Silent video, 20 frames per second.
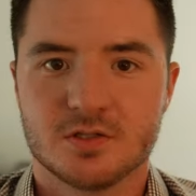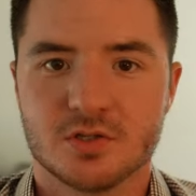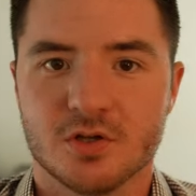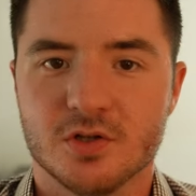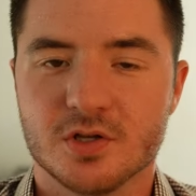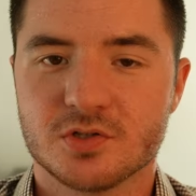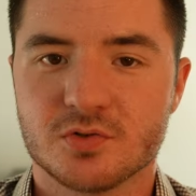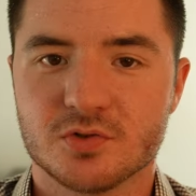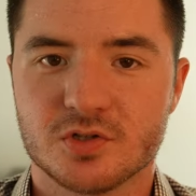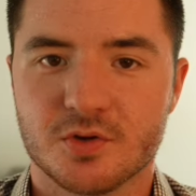So
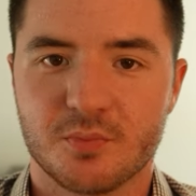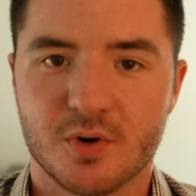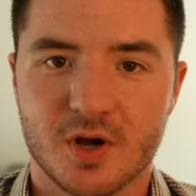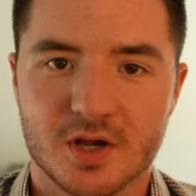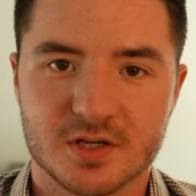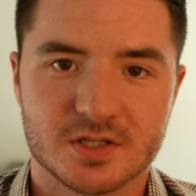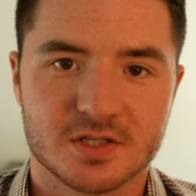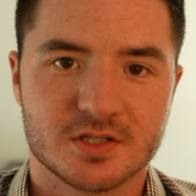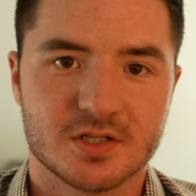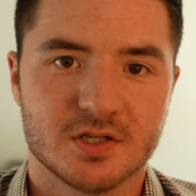this was a
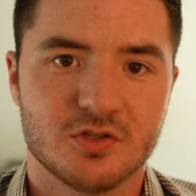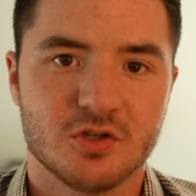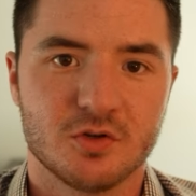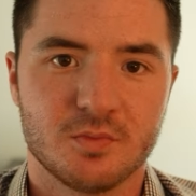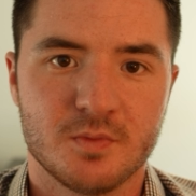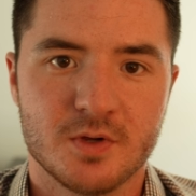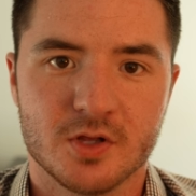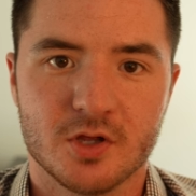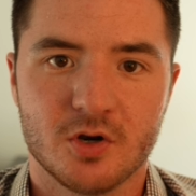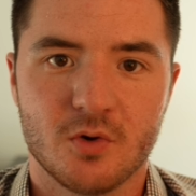process that took
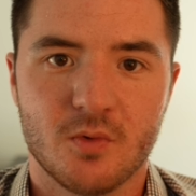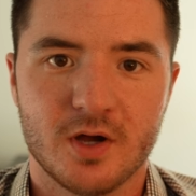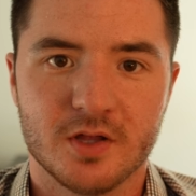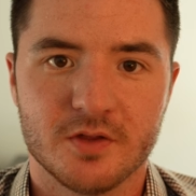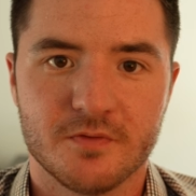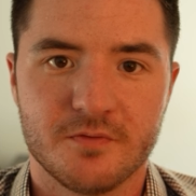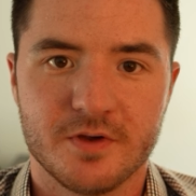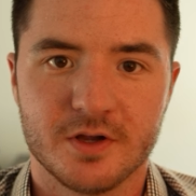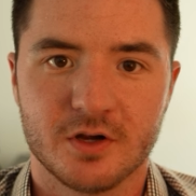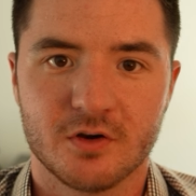me a little while
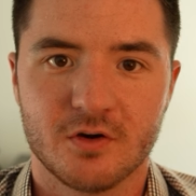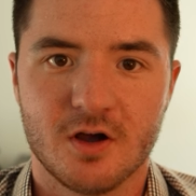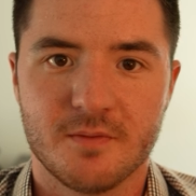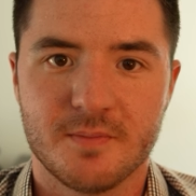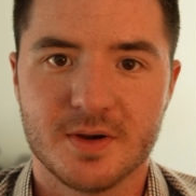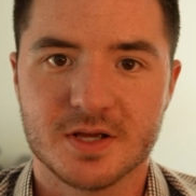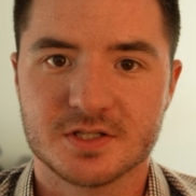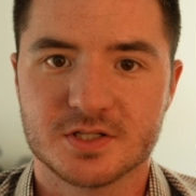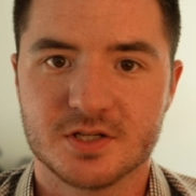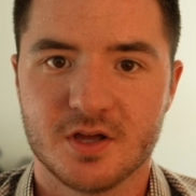to figure out
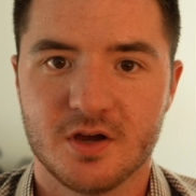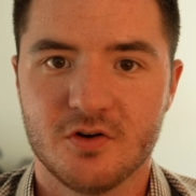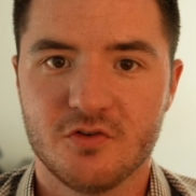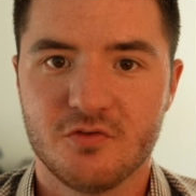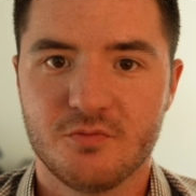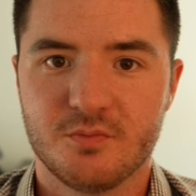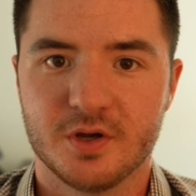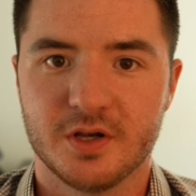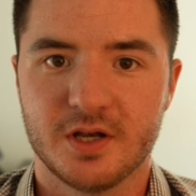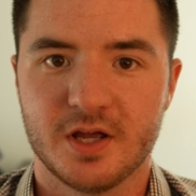
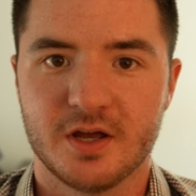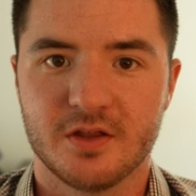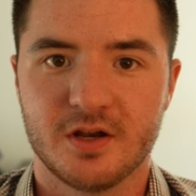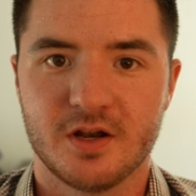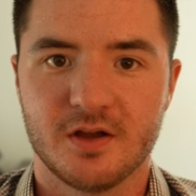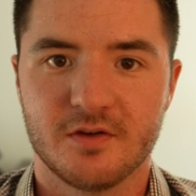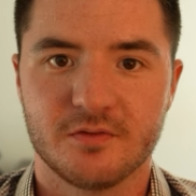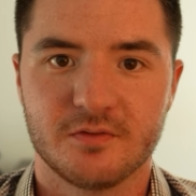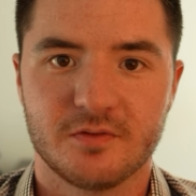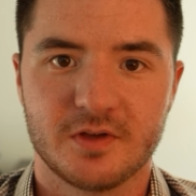myself, but now that
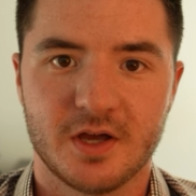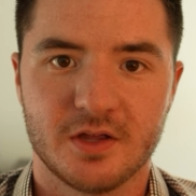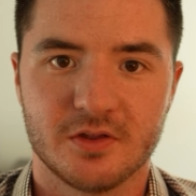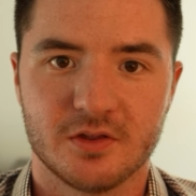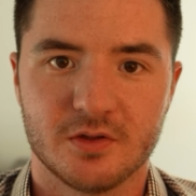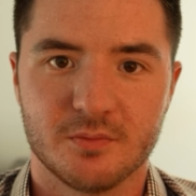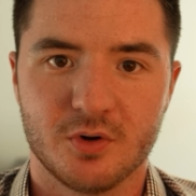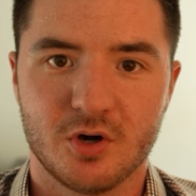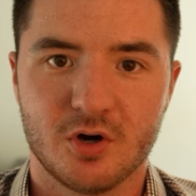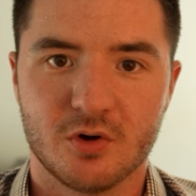I've gotten
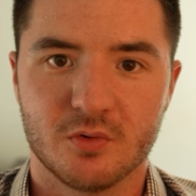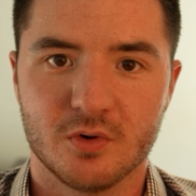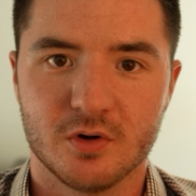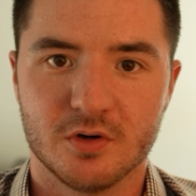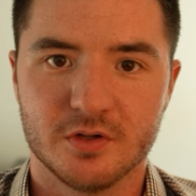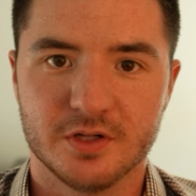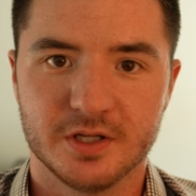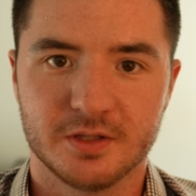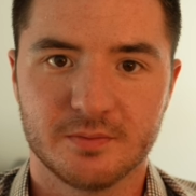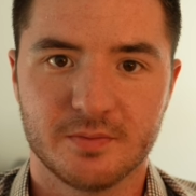the ball
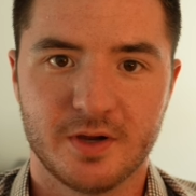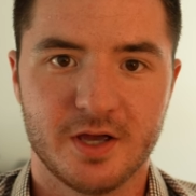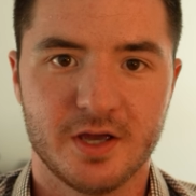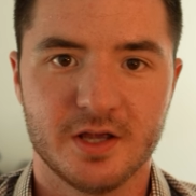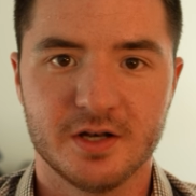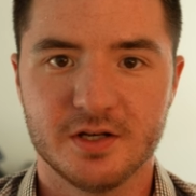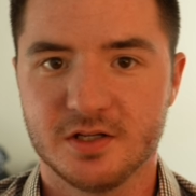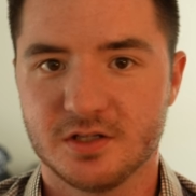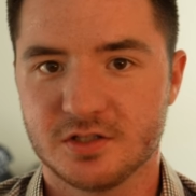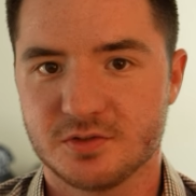rolling, my
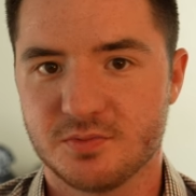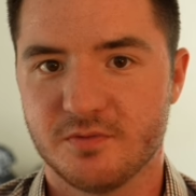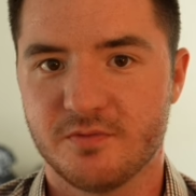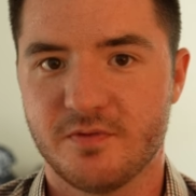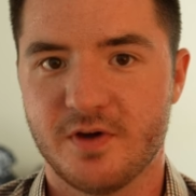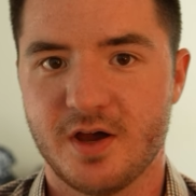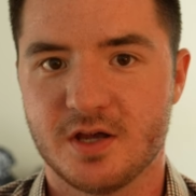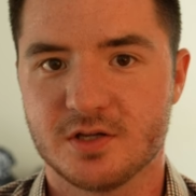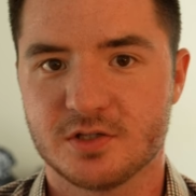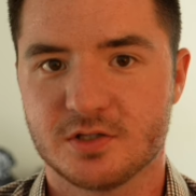editing's been
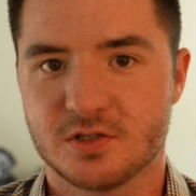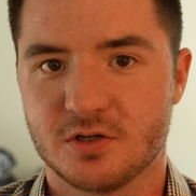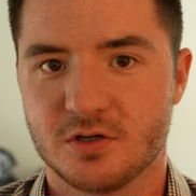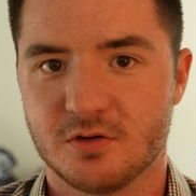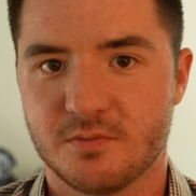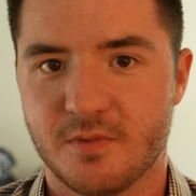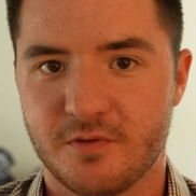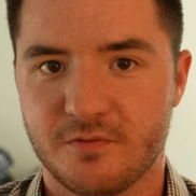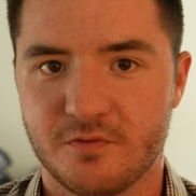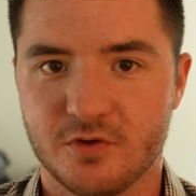faster,
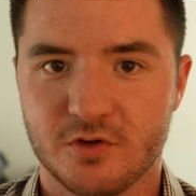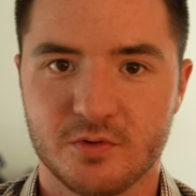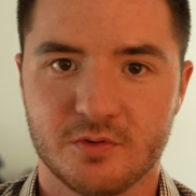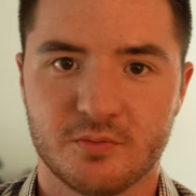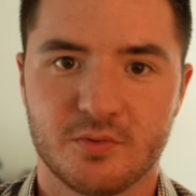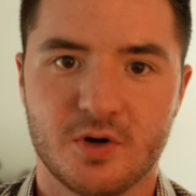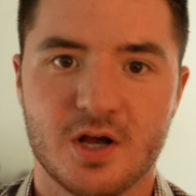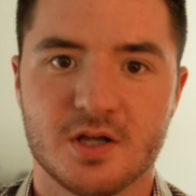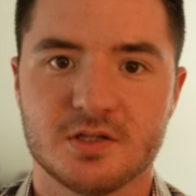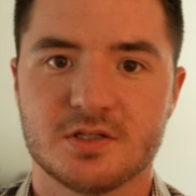my filming
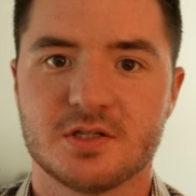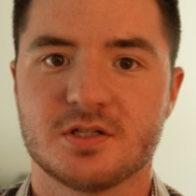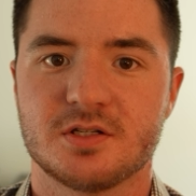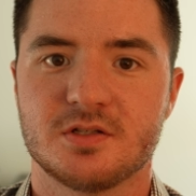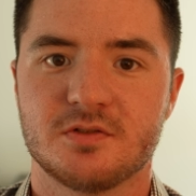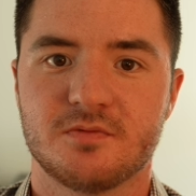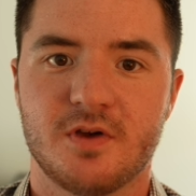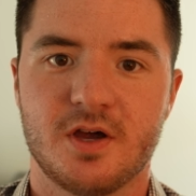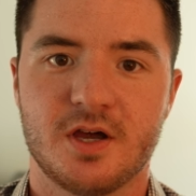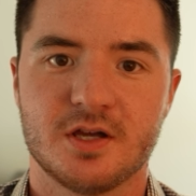process
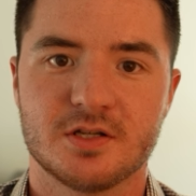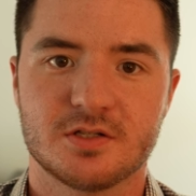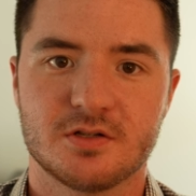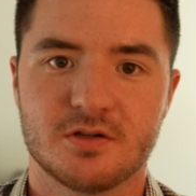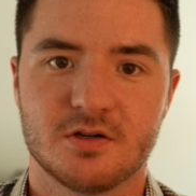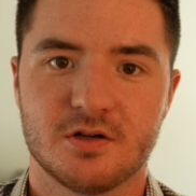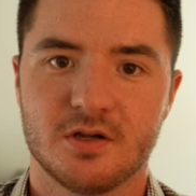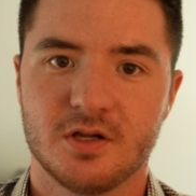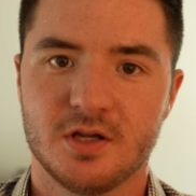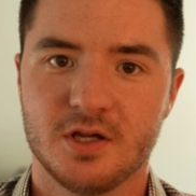is
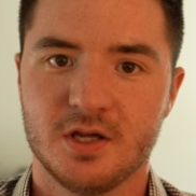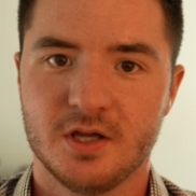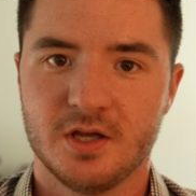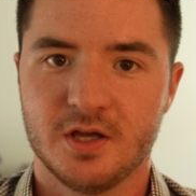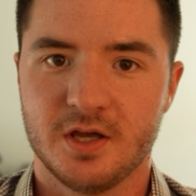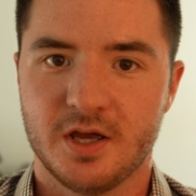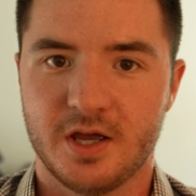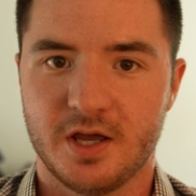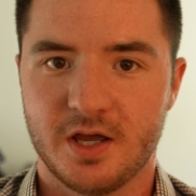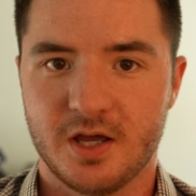faster,
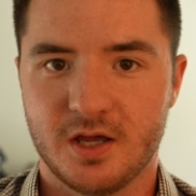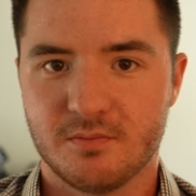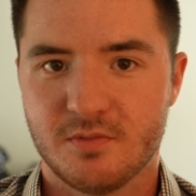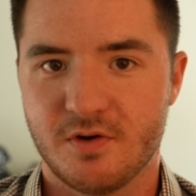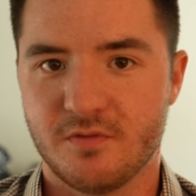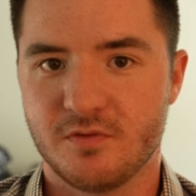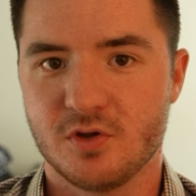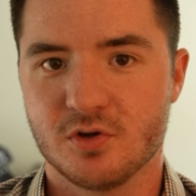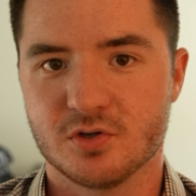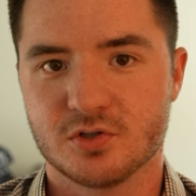and my
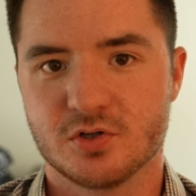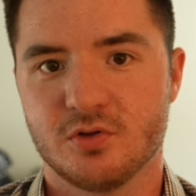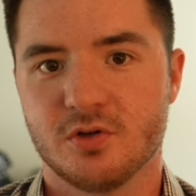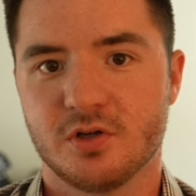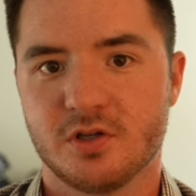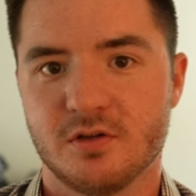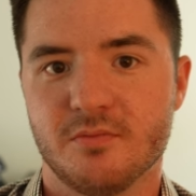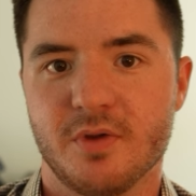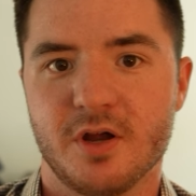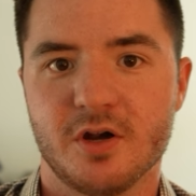videos are
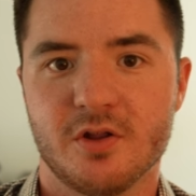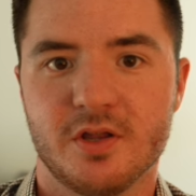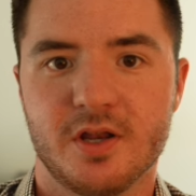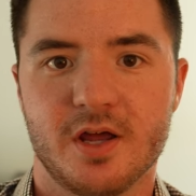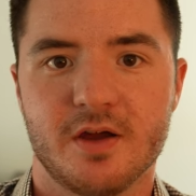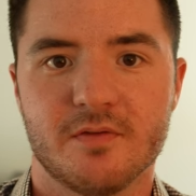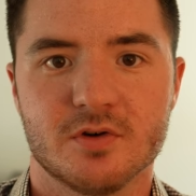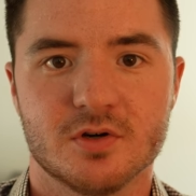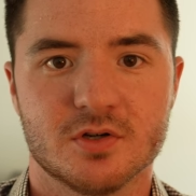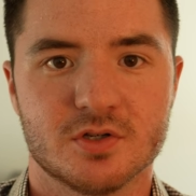looking better than
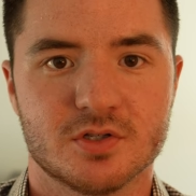ever.